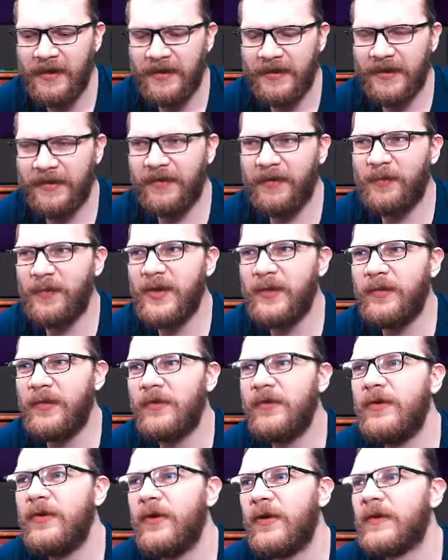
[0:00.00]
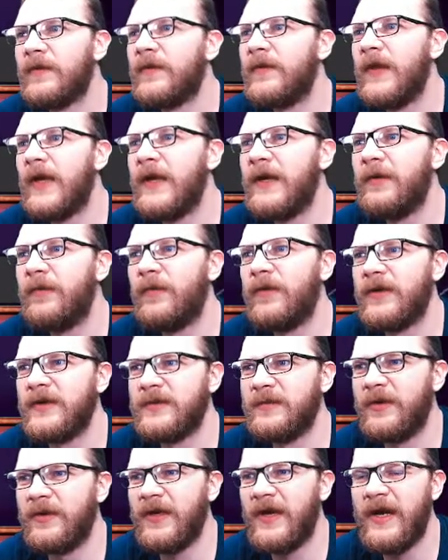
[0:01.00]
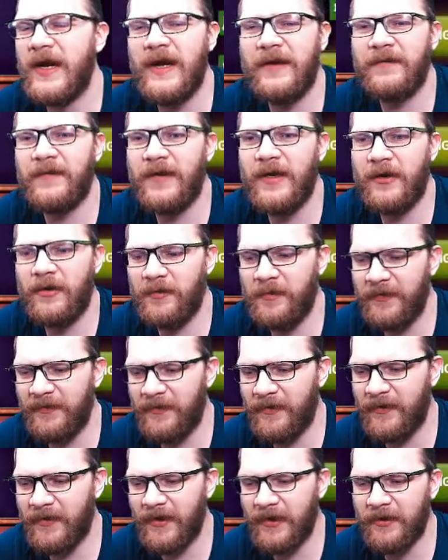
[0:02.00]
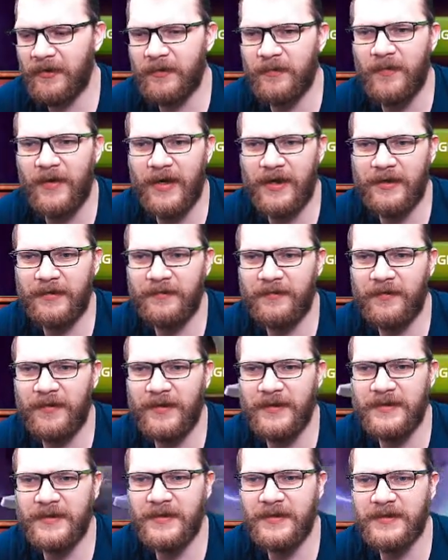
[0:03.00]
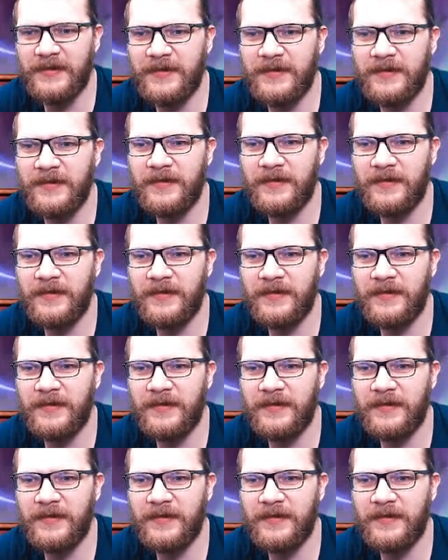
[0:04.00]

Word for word: There were people who got their rewards about half an hour before I got mine, for instance.